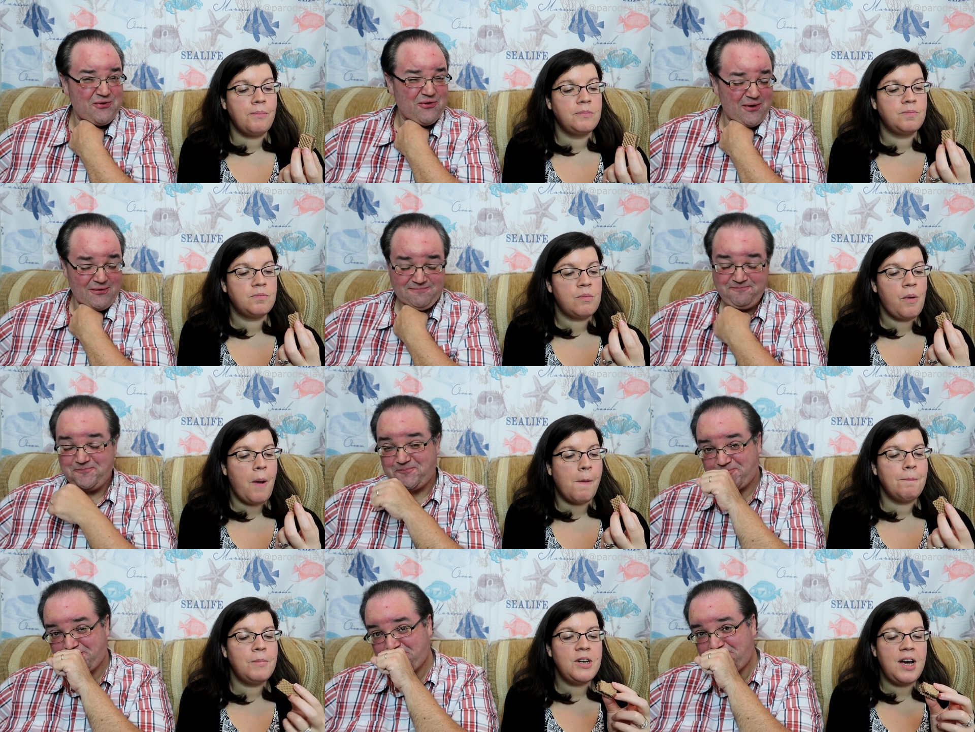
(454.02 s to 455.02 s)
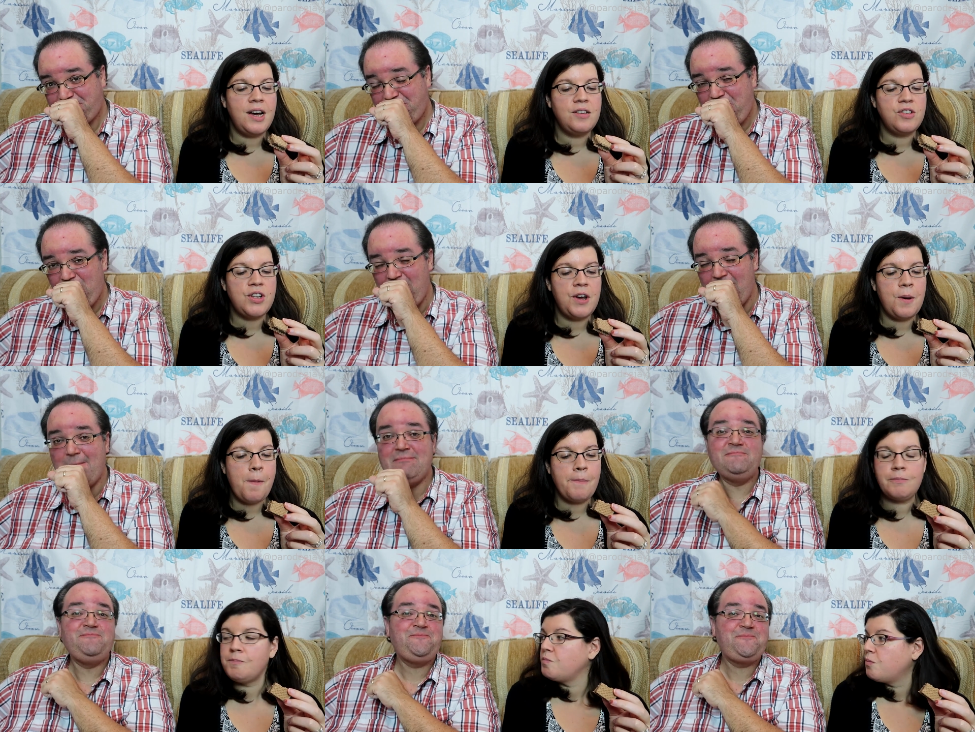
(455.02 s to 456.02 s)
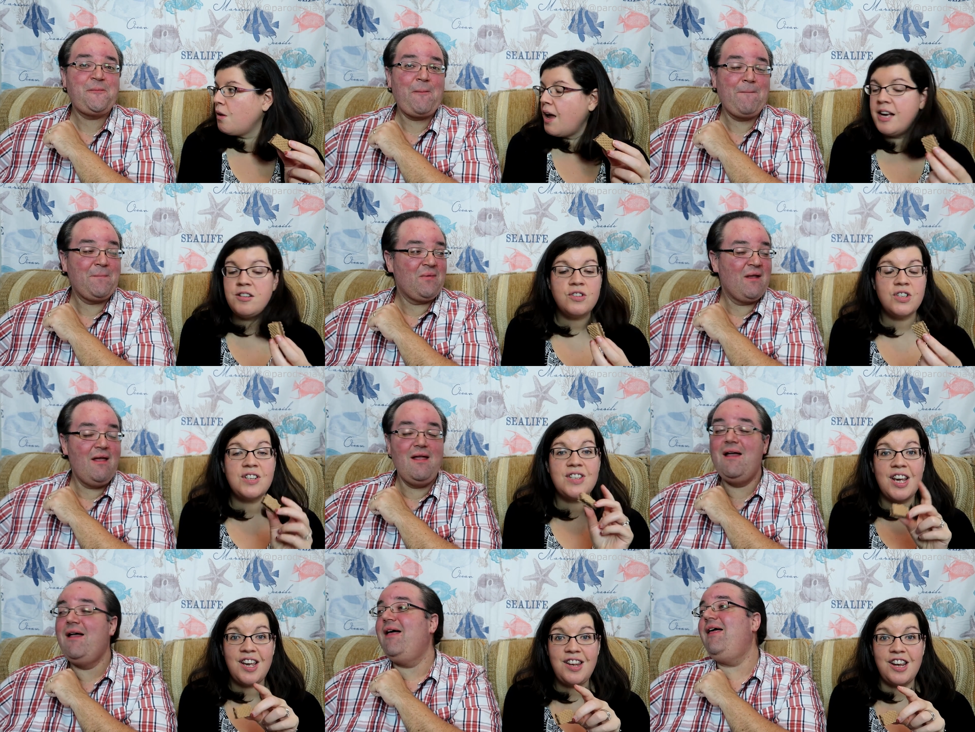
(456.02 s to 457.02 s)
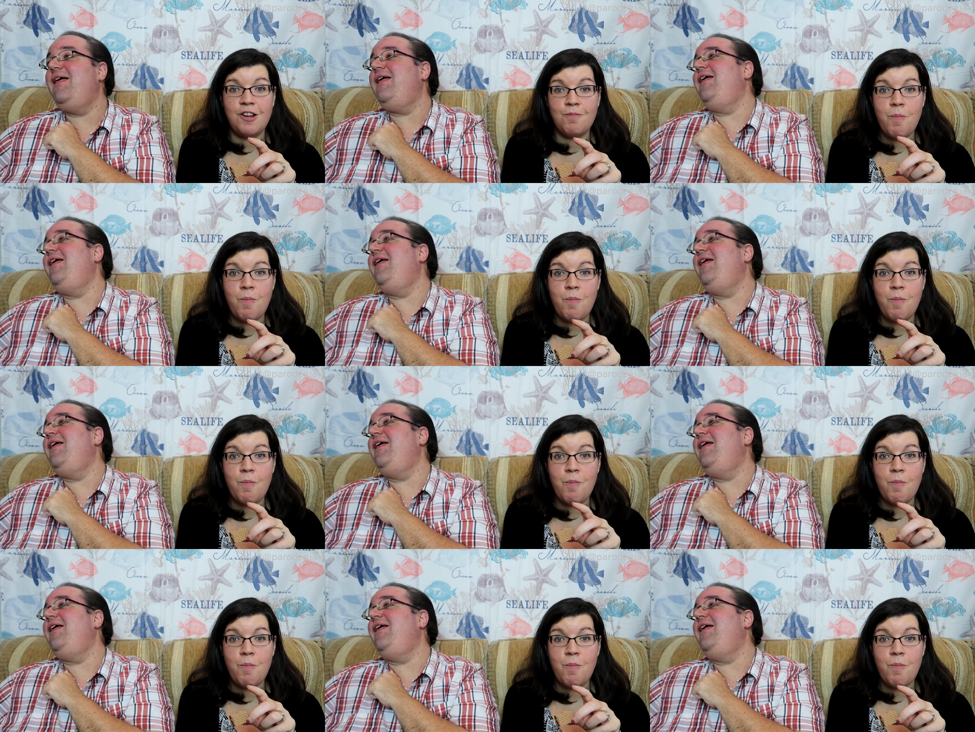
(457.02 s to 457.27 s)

Speaker 1: your throat.
Speaker 2: But it has um, hazelnuts in it.